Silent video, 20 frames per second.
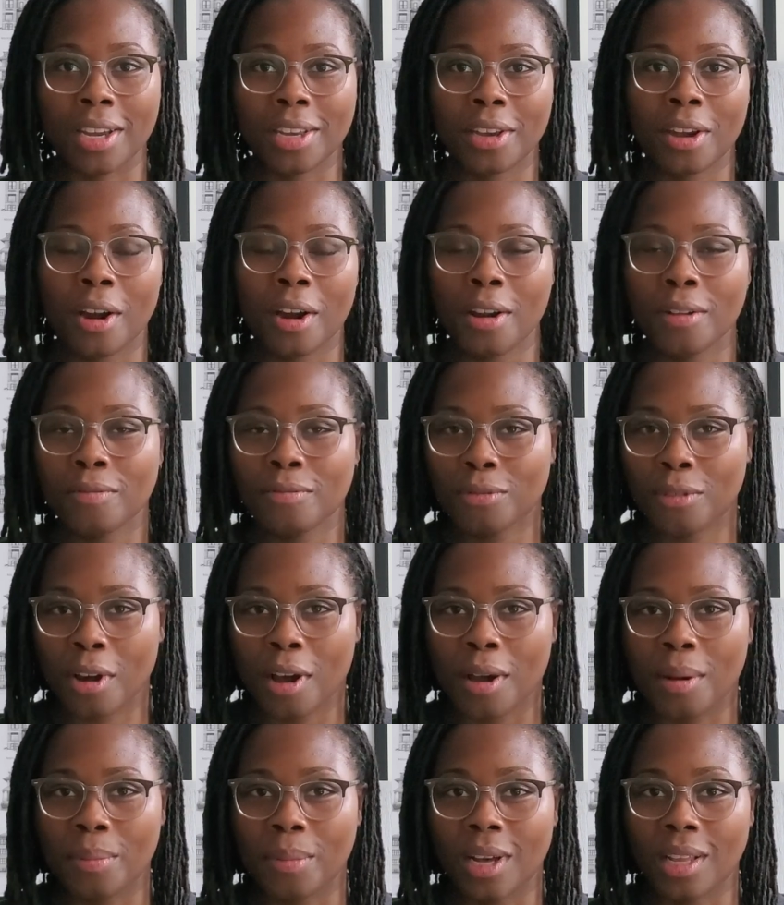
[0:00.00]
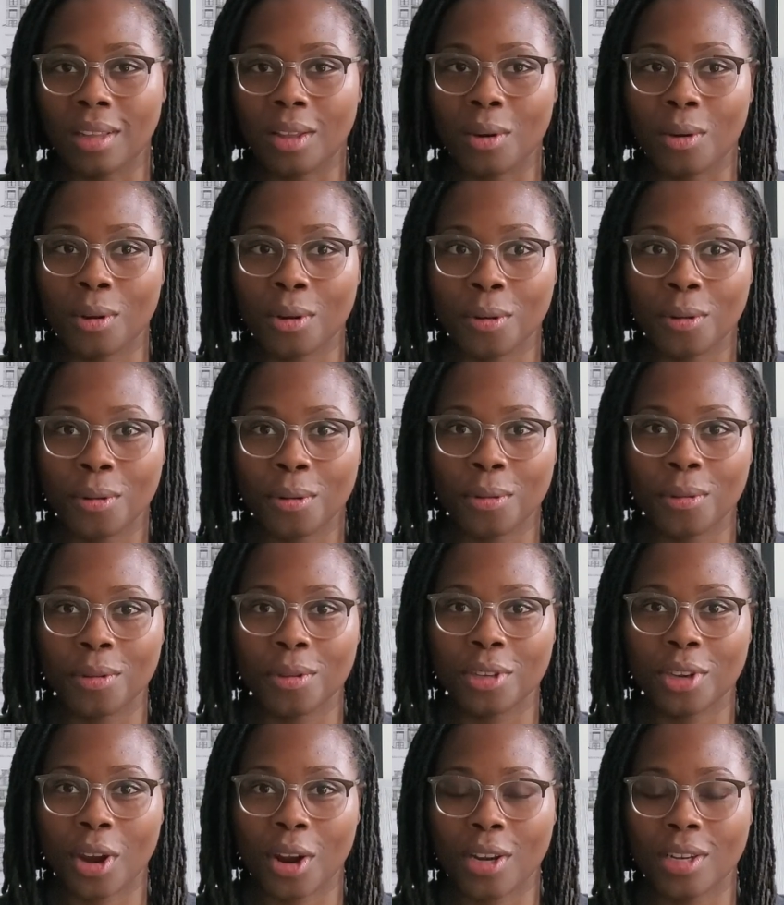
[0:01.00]
yarn from a local
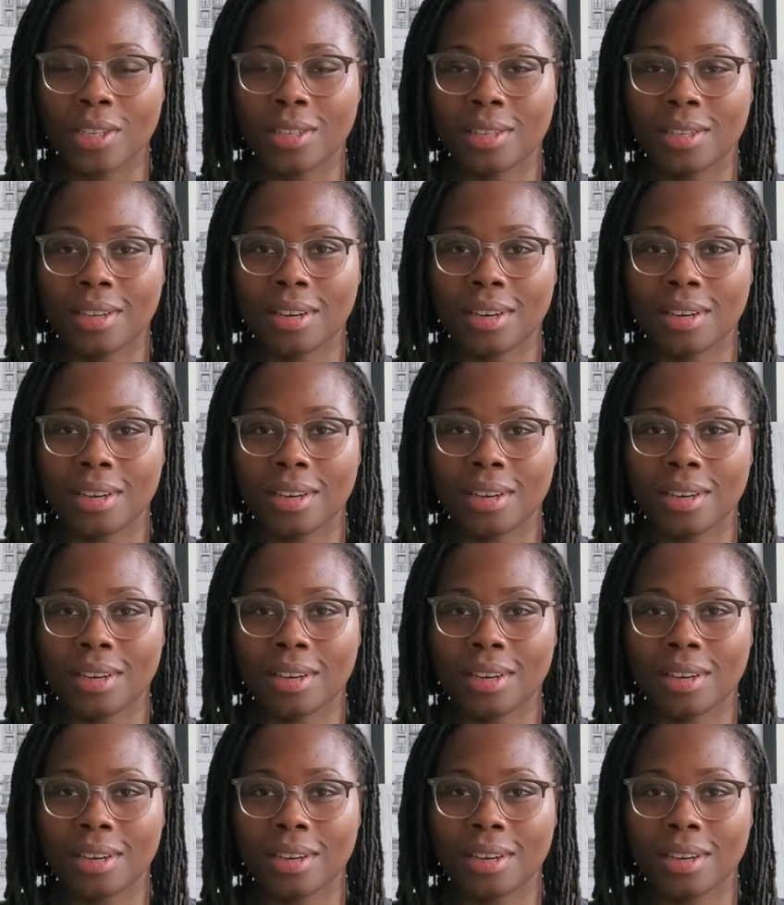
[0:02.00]
yarn